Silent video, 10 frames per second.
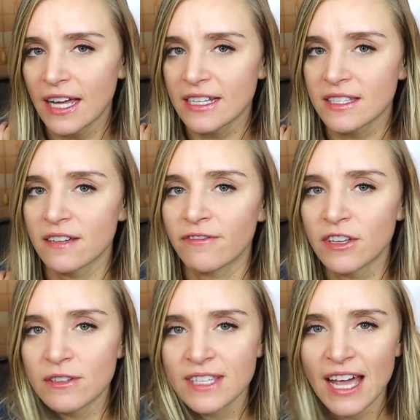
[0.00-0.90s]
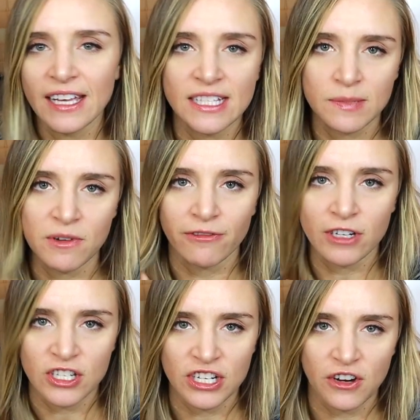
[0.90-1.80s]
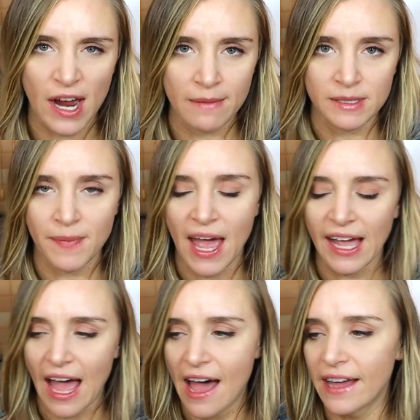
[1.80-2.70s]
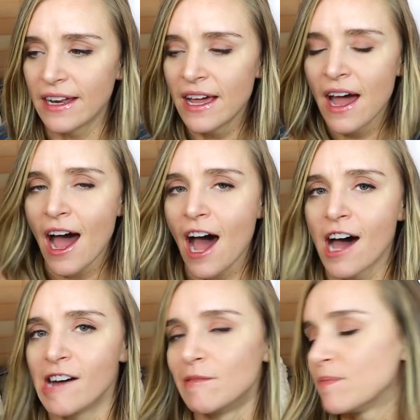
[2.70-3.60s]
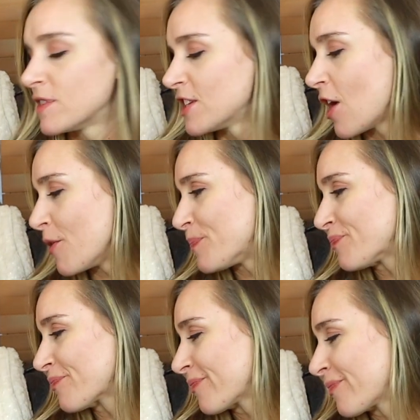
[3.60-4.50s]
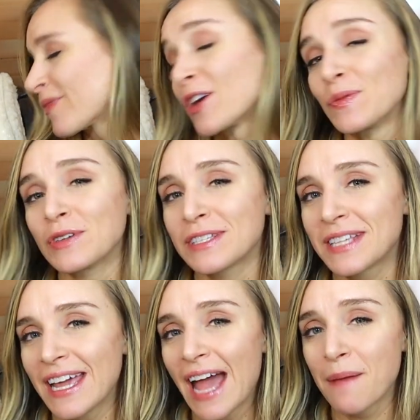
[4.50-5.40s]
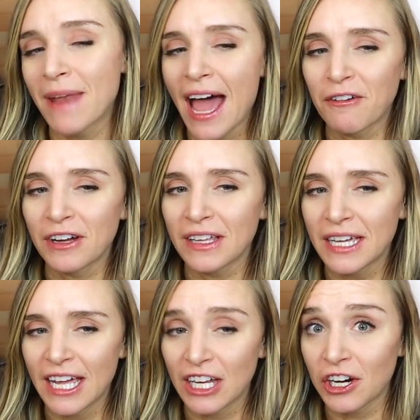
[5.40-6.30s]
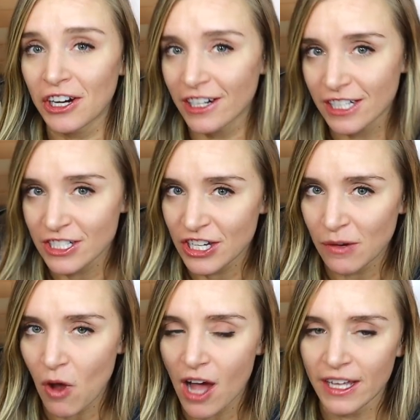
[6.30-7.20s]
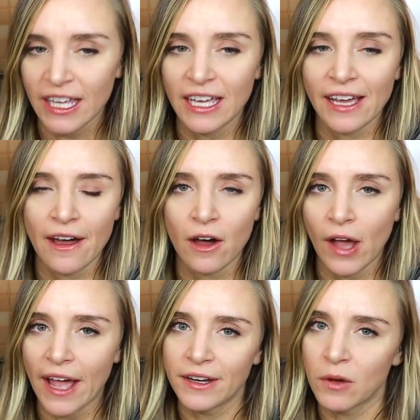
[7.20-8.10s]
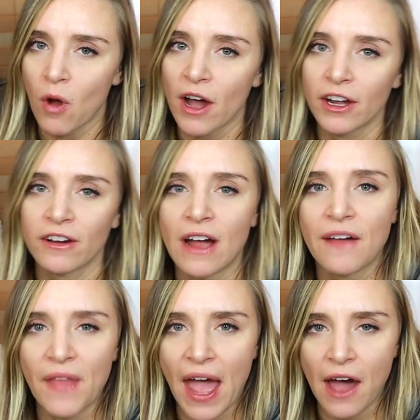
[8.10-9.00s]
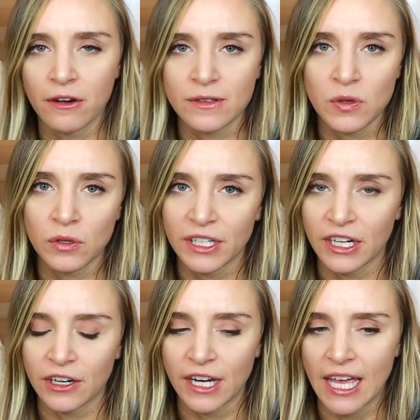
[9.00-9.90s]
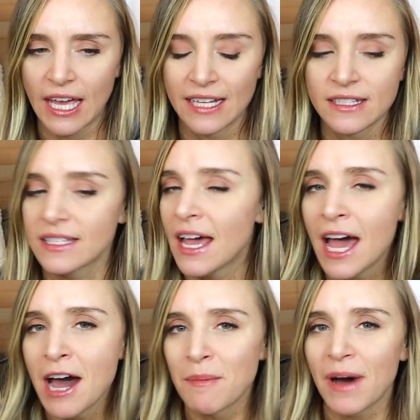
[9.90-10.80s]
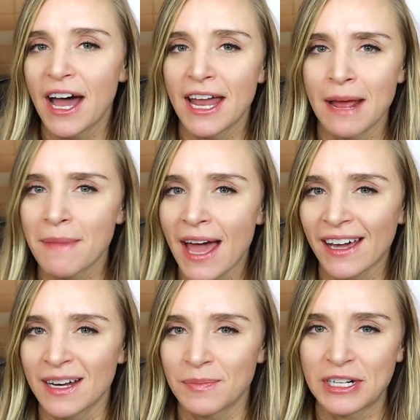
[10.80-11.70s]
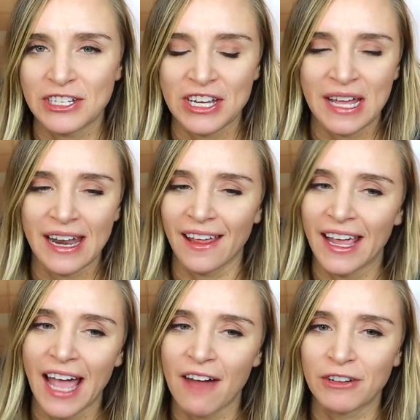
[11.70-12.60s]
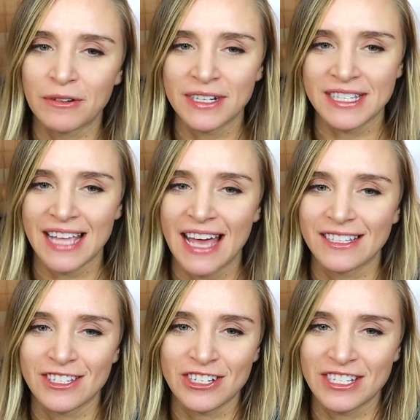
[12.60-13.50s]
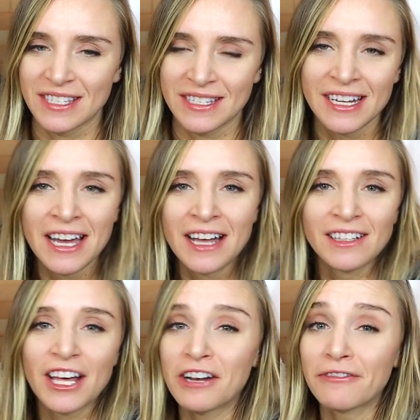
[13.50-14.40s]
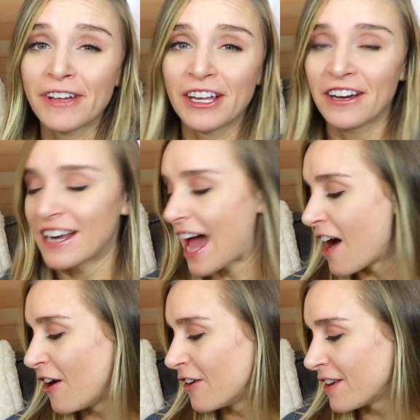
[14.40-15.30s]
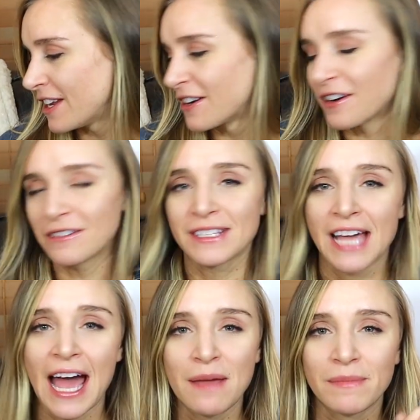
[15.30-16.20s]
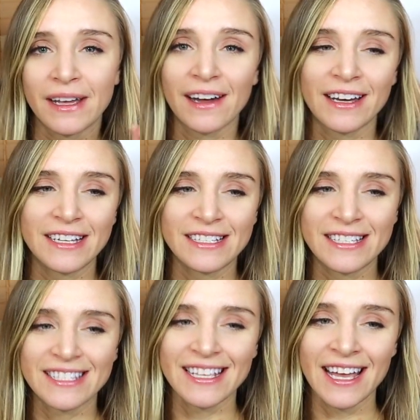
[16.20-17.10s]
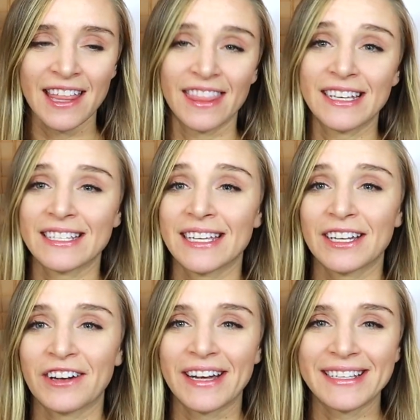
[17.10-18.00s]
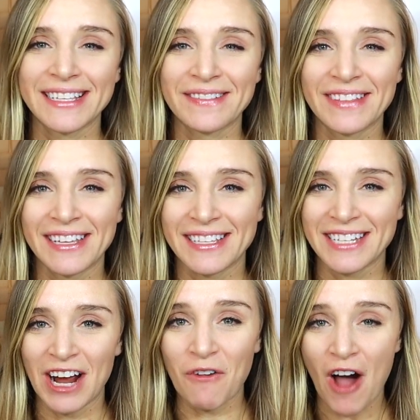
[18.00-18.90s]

lasts a few seconds before she grabs back on. So we'll see. I'm not really encouraging walking. I'll kind of walk her around the house holding her hands, but I'm not going to push it. Like everyone says, just let her figure it out in her own time because things get crazy when they start